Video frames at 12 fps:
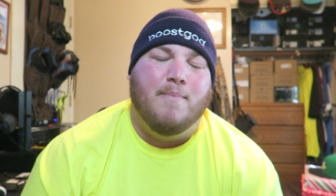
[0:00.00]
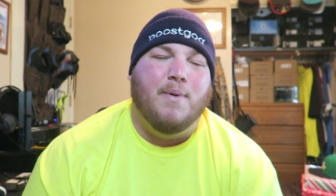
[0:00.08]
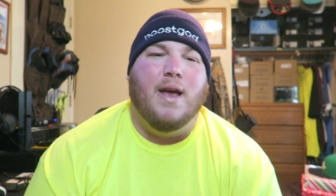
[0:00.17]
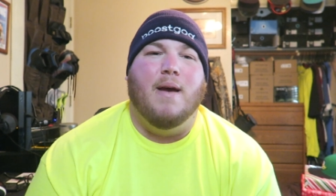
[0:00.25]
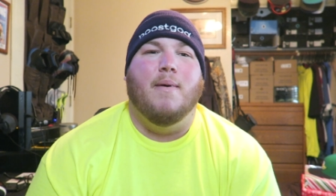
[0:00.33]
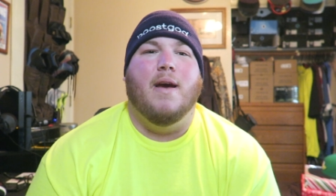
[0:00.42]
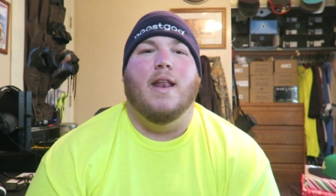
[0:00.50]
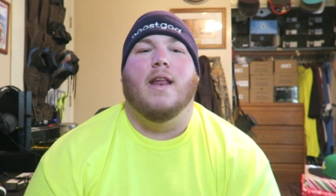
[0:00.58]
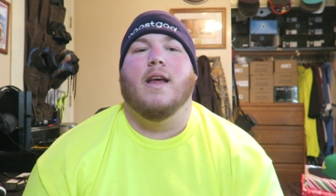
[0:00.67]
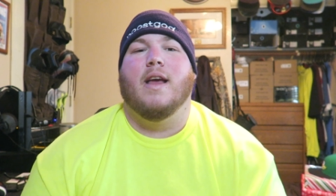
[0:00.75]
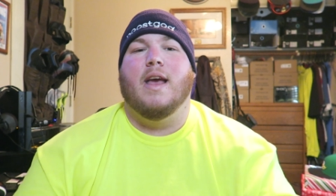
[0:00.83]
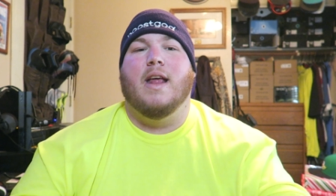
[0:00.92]
But yeah, man,
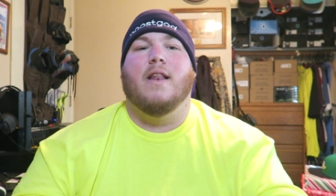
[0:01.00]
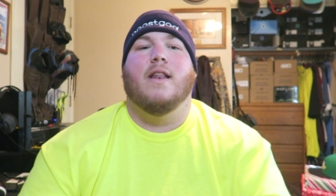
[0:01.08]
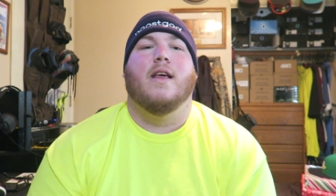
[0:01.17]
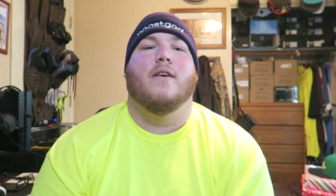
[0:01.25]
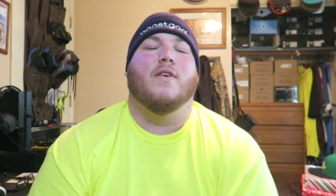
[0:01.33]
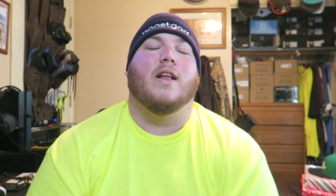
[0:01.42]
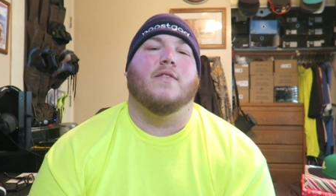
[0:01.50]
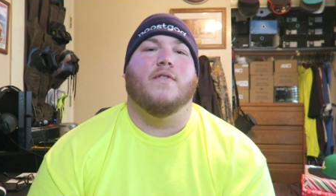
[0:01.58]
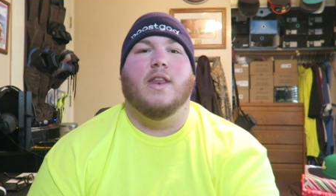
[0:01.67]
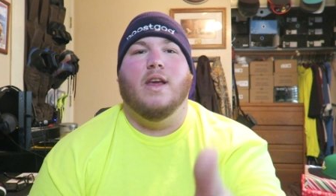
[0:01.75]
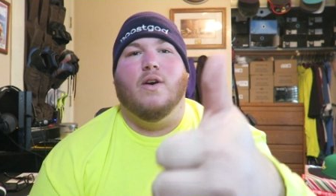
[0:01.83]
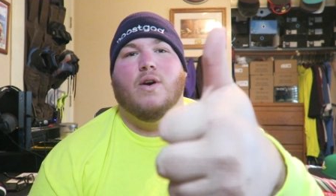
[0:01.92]
again, if you like the
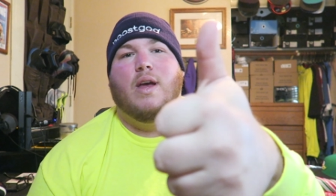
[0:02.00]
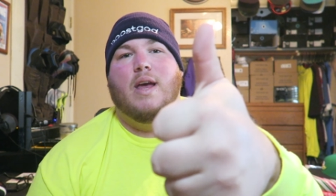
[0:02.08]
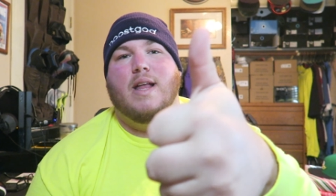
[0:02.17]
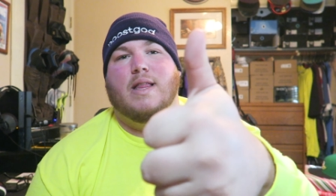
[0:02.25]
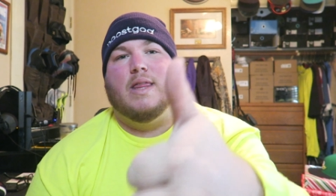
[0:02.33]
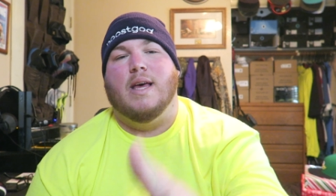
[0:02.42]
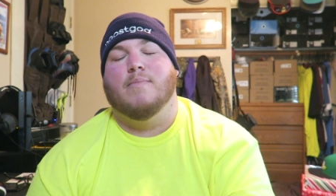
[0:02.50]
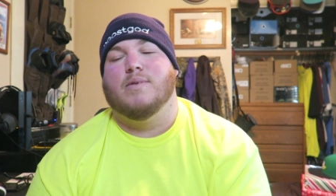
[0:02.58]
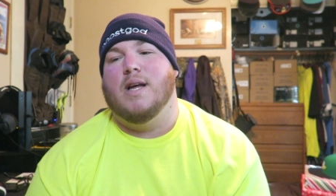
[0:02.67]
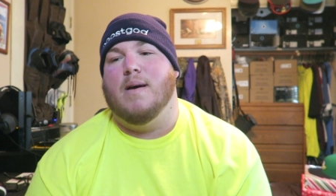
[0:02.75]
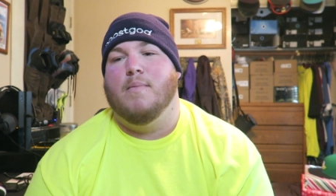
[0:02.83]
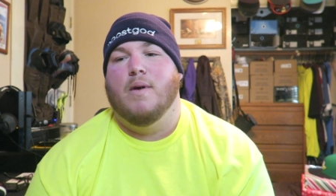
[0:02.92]
video, hit the
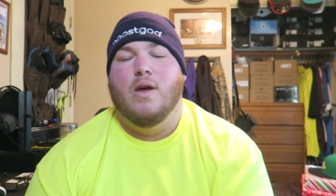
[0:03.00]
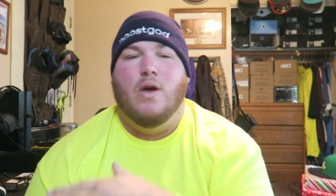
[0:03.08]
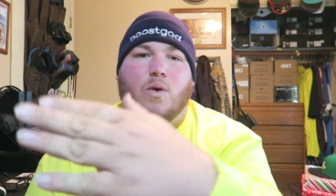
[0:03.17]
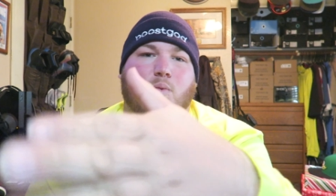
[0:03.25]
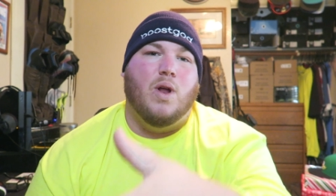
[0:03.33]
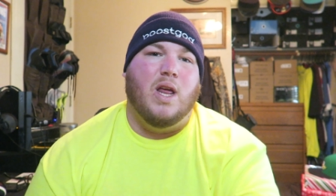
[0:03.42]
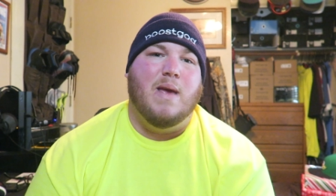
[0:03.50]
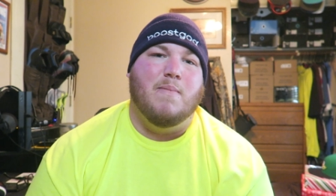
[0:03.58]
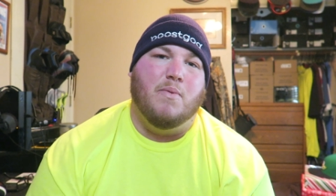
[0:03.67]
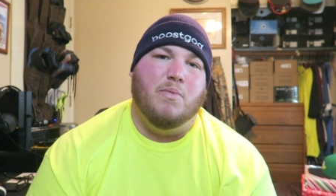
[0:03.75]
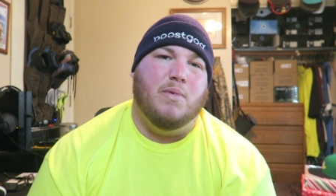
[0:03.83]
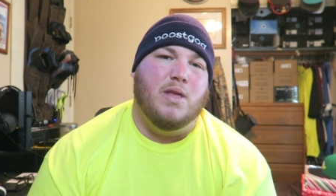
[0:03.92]
thumbs up. Want to keep
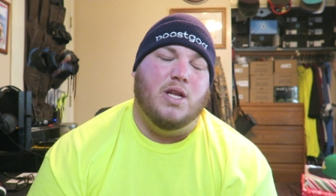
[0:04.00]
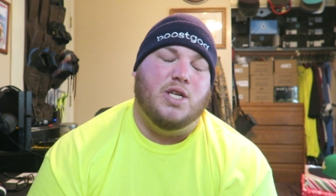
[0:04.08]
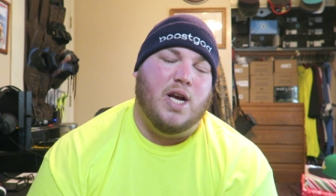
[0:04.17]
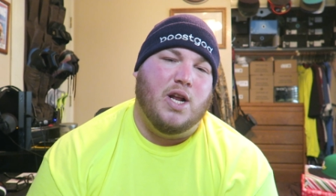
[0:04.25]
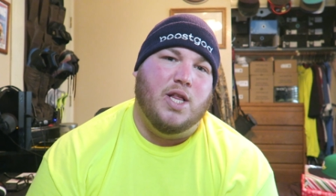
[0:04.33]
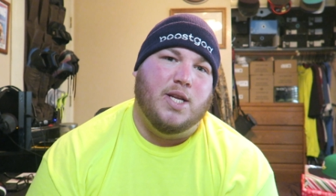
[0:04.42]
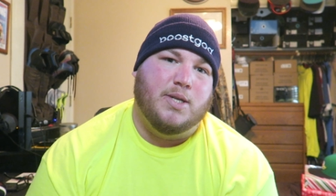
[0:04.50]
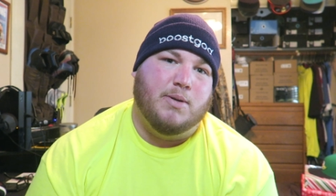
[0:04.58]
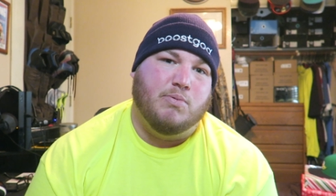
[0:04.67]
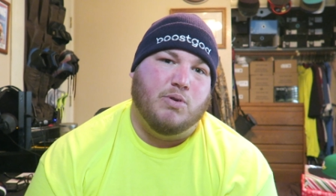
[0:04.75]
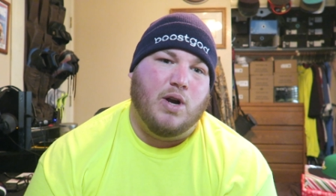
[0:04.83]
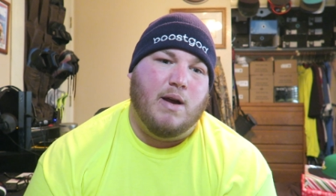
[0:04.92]
it with me and the channel, hit the
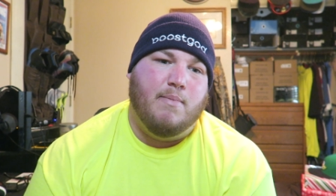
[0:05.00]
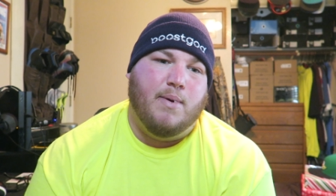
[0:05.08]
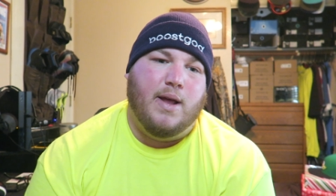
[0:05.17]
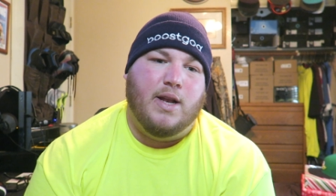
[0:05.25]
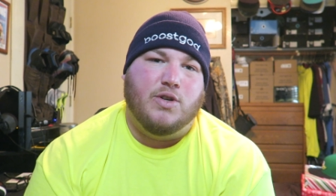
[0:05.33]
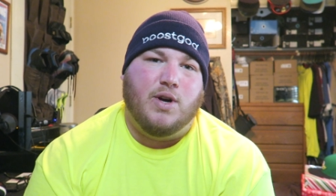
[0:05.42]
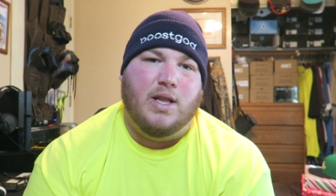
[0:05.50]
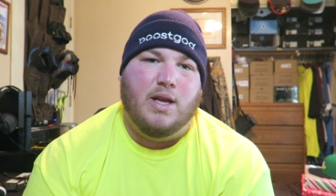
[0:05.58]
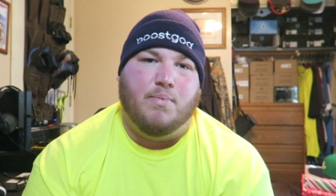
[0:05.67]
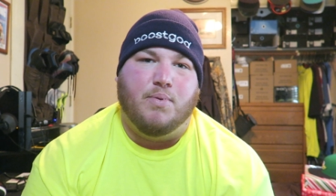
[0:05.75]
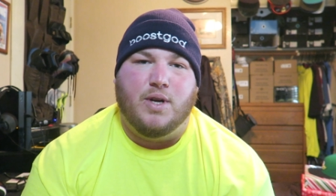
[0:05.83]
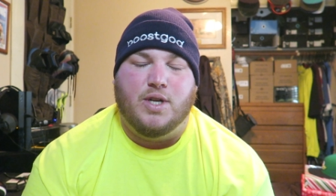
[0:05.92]
subscribe button. It's
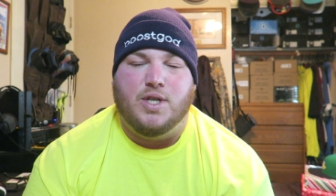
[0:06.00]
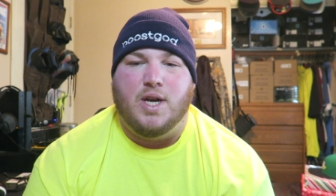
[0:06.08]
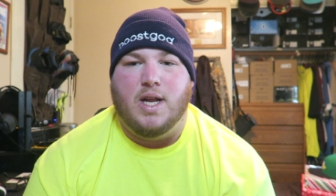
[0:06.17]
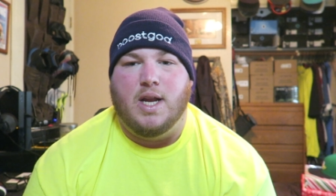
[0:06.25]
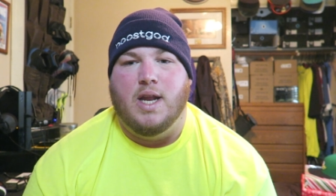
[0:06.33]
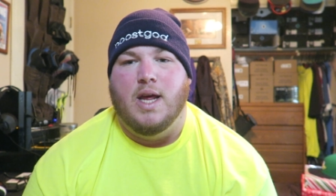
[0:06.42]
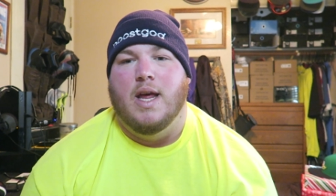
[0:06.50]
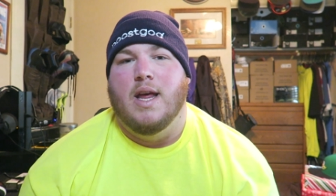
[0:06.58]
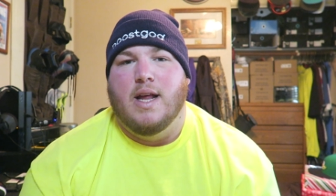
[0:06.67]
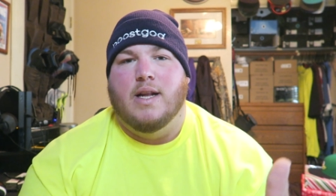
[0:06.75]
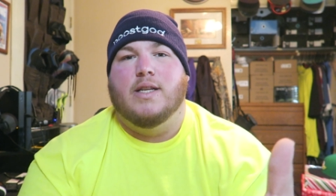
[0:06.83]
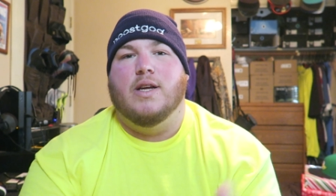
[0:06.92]
greatly appreciated.
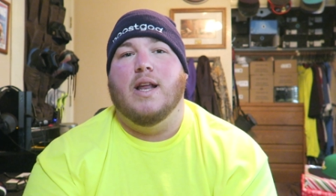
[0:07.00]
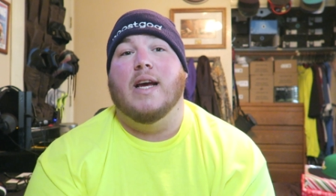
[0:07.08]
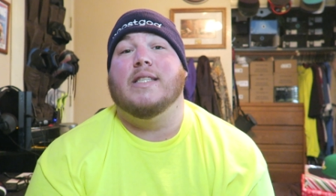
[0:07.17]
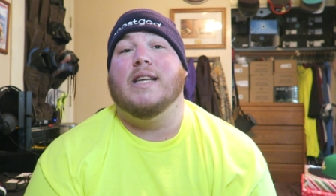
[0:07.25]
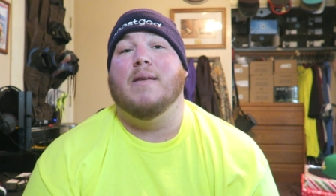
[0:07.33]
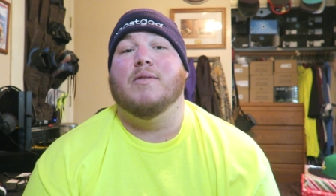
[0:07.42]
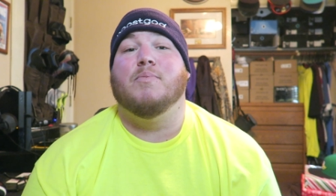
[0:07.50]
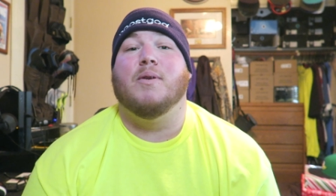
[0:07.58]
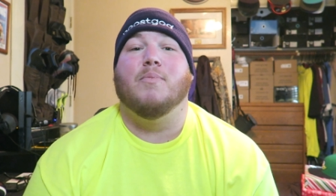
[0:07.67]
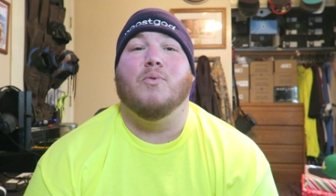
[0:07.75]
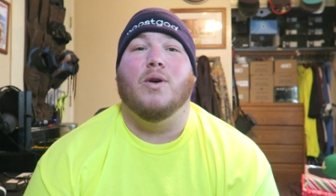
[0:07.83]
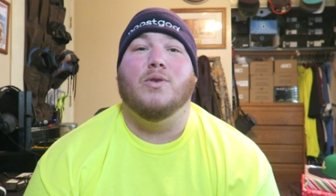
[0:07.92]
Till next time, it's been
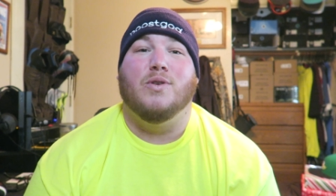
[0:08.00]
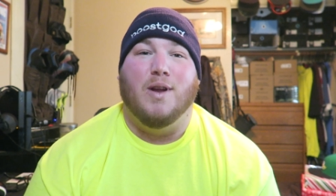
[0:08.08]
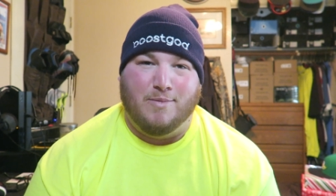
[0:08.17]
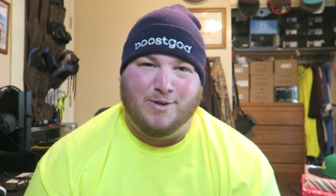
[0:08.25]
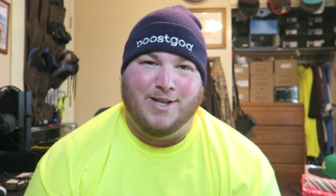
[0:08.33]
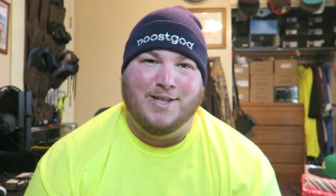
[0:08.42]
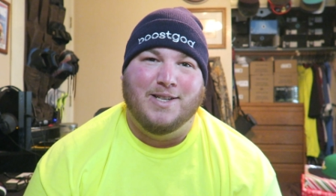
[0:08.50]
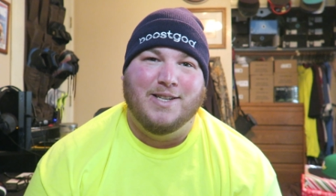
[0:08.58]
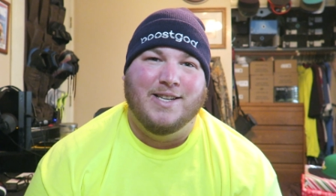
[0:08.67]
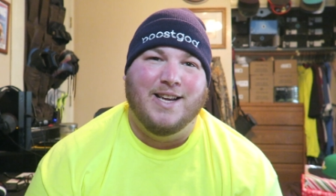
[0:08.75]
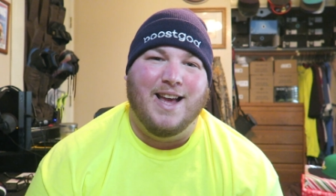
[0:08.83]
your boy ADudeNamedKris.